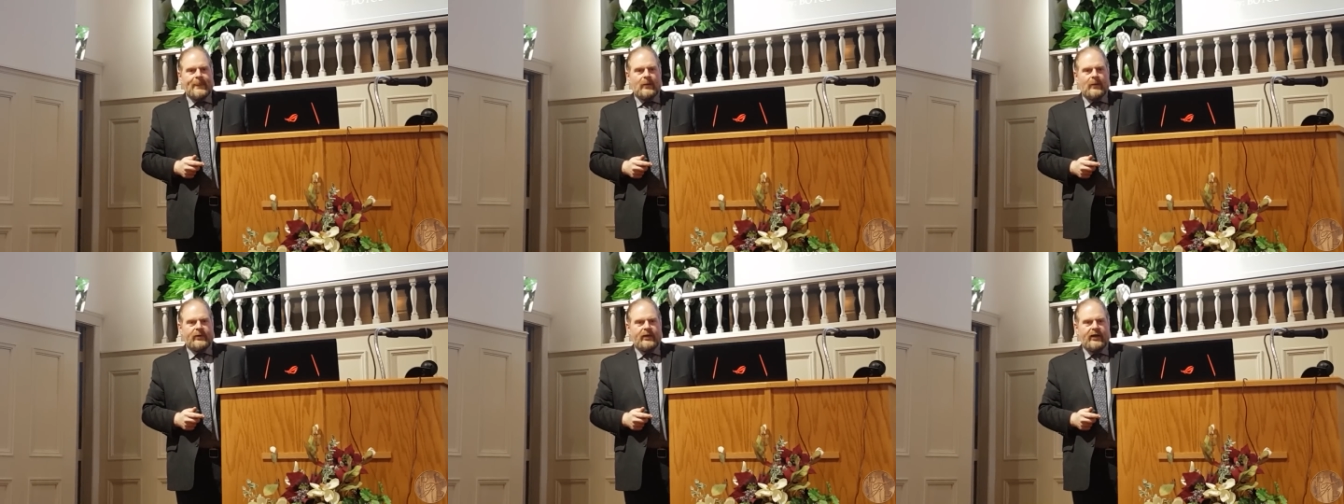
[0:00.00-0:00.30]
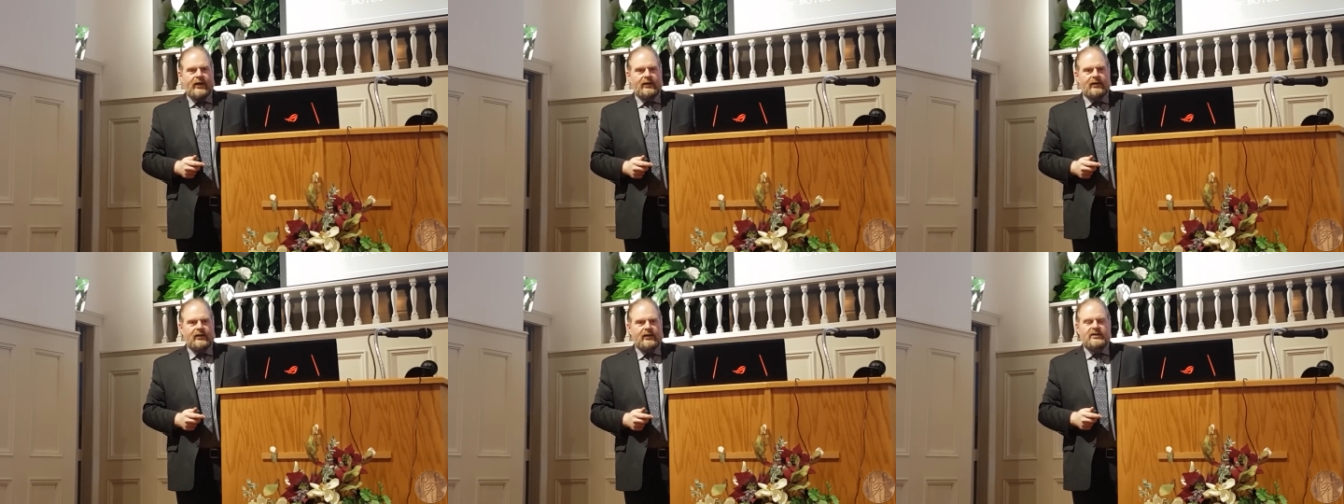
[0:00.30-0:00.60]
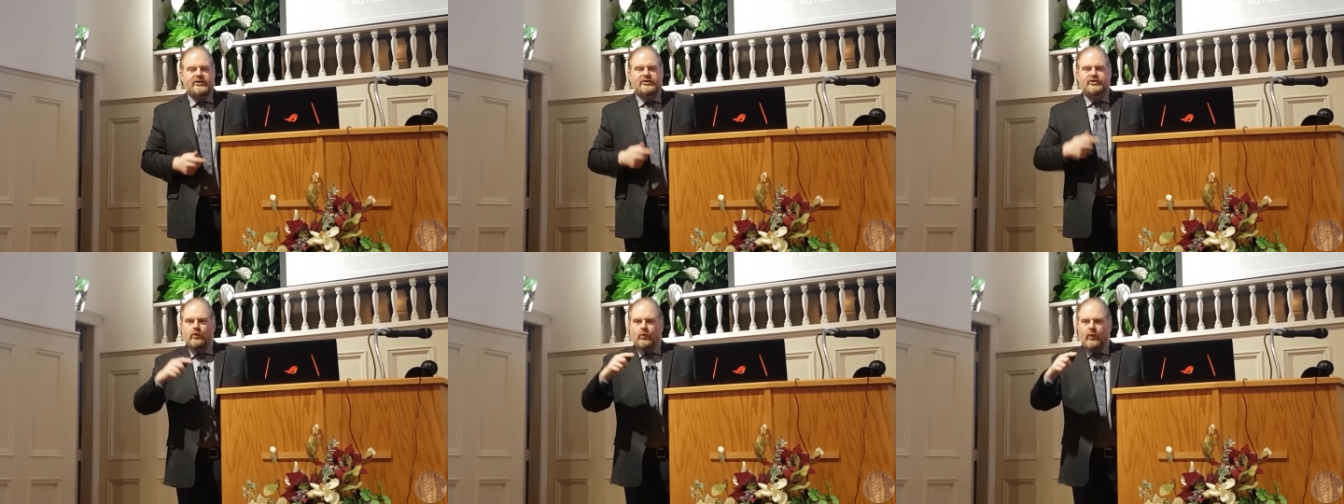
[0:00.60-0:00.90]
Okay?
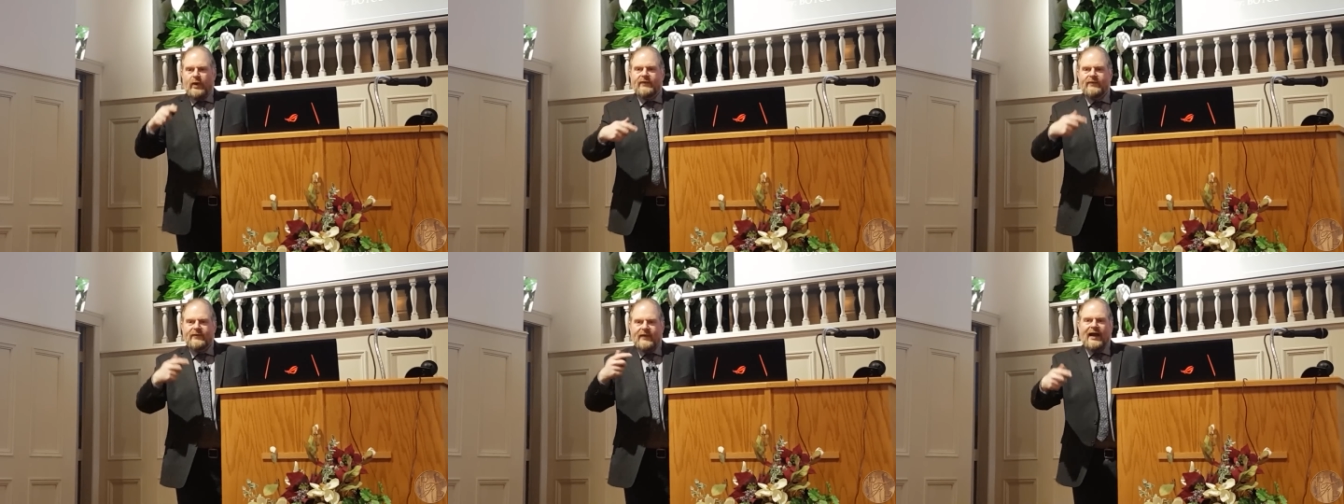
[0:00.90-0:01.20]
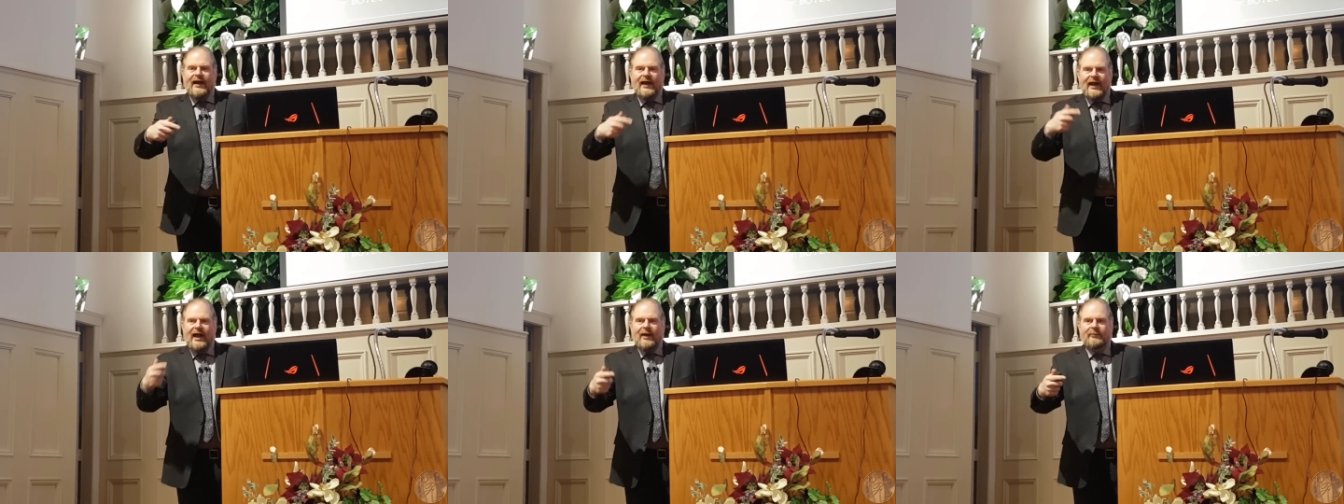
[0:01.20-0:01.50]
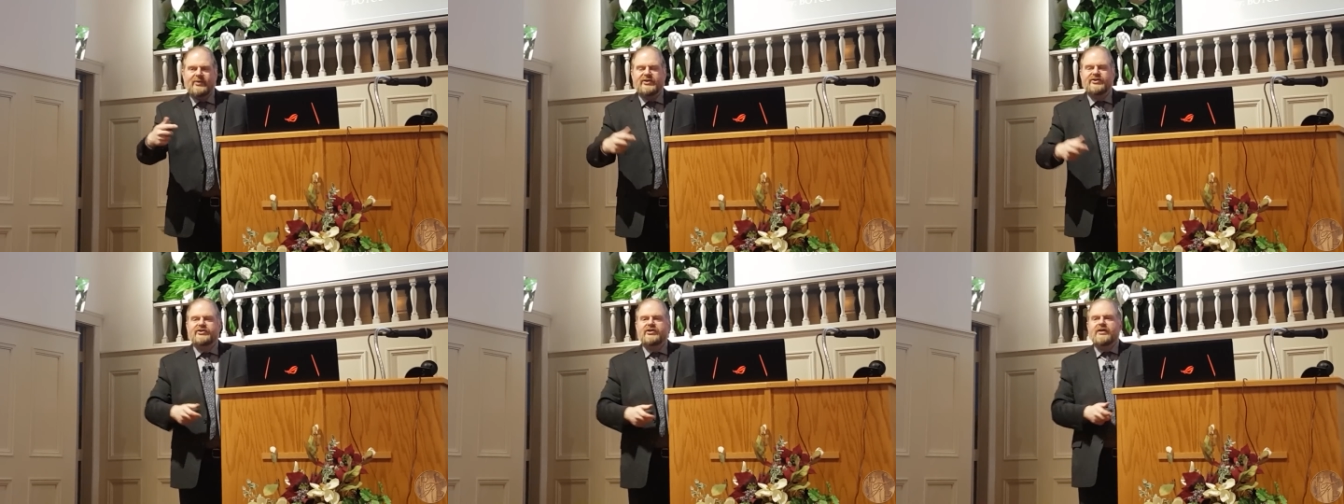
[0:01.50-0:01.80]
So when that
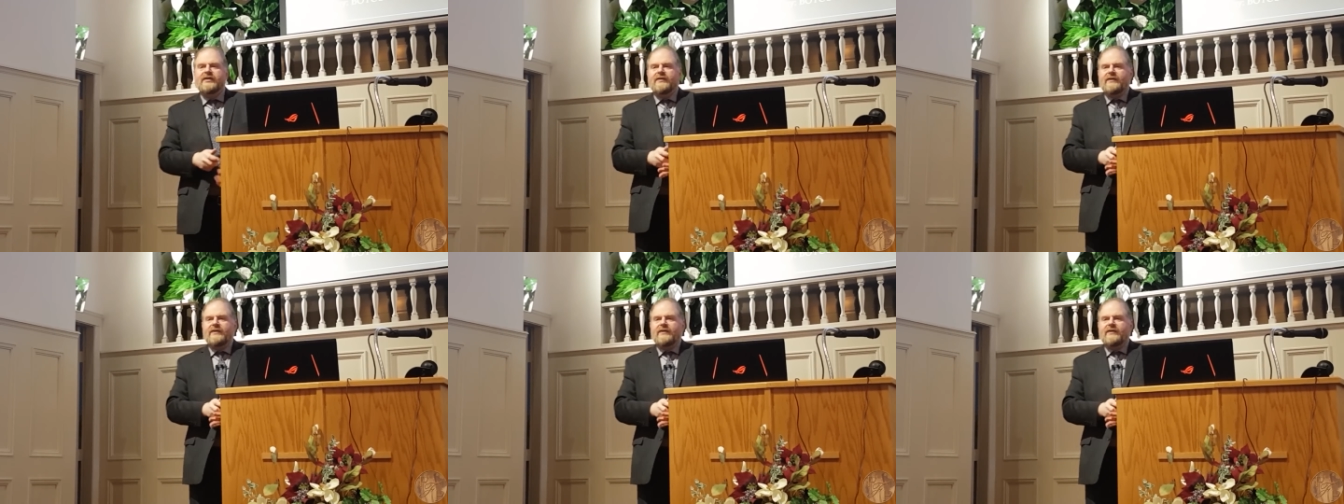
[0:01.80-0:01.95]
happens,